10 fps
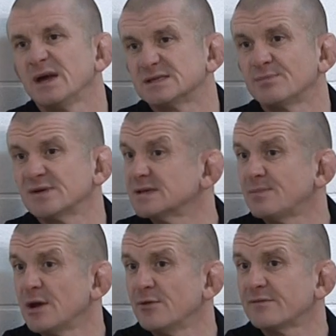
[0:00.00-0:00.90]
it's a busy
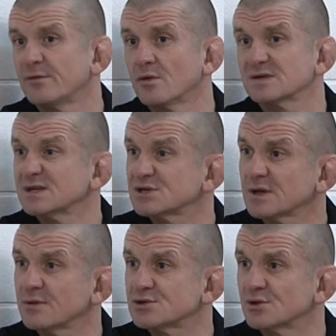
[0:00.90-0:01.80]
period for us, and
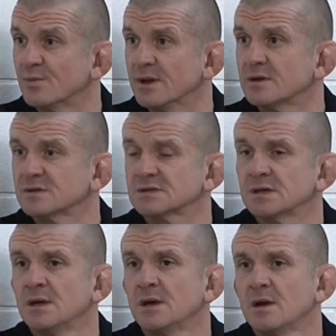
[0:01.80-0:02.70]
so it should be, because
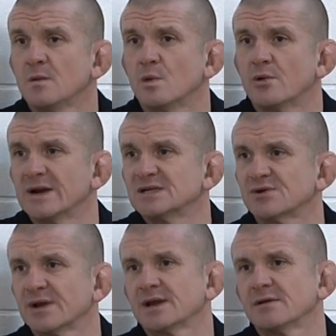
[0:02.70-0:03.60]
we're
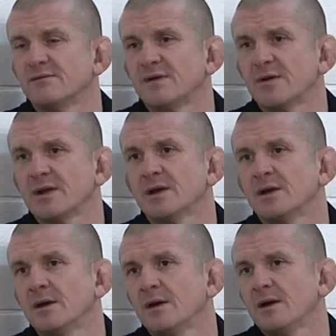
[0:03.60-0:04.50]
entering a
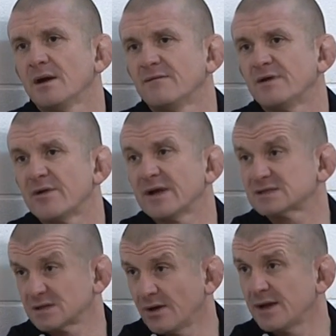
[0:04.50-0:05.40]
very
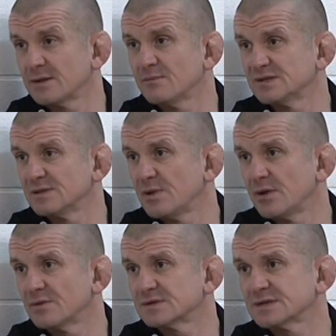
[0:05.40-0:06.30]
exciting and busy
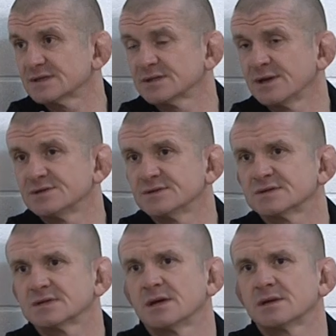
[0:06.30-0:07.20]
period of the Six
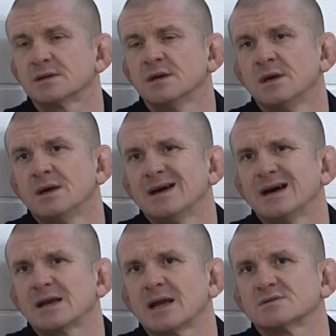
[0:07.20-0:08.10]
Nations, and
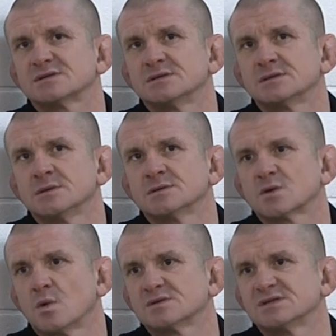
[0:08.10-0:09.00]
announcing 2
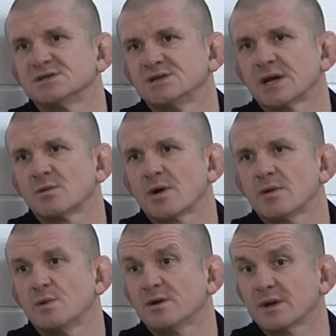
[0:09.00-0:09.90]
squads in January.
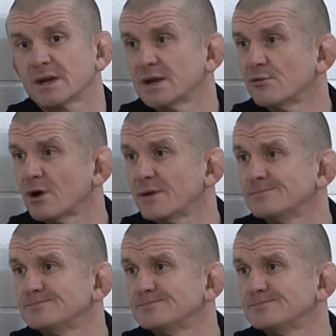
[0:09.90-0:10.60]
We've got to get it right.